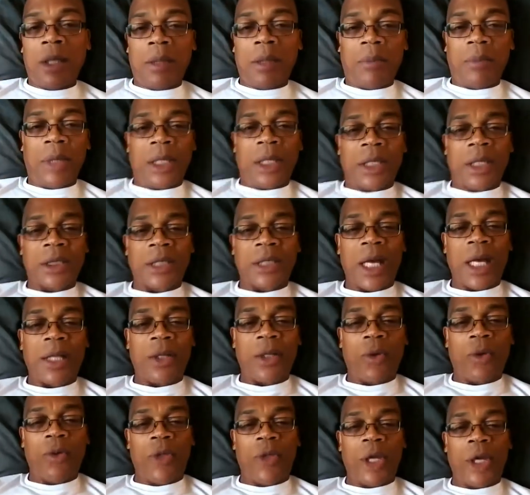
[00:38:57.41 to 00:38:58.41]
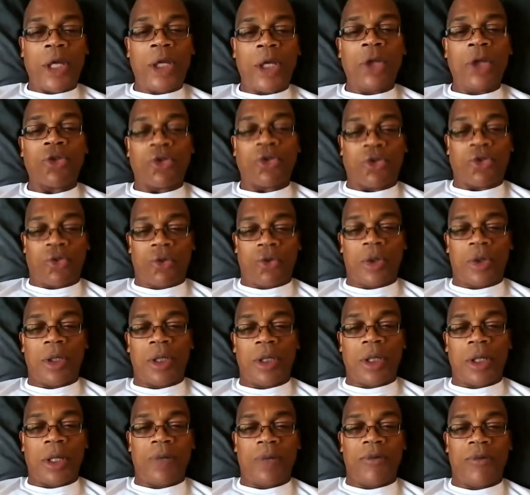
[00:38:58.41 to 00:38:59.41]
because I know the history
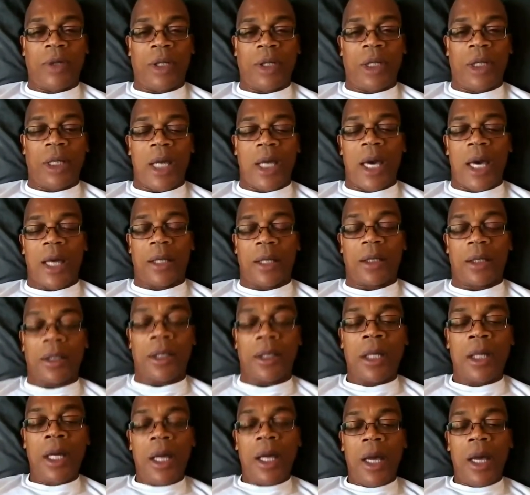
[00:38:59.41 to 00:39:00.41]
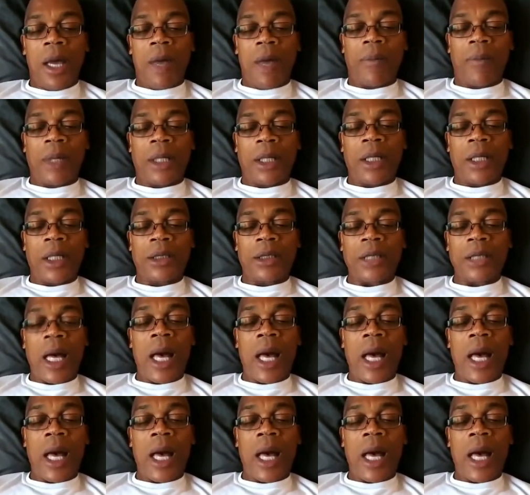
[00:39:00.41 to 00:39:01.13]
of Indiana and because I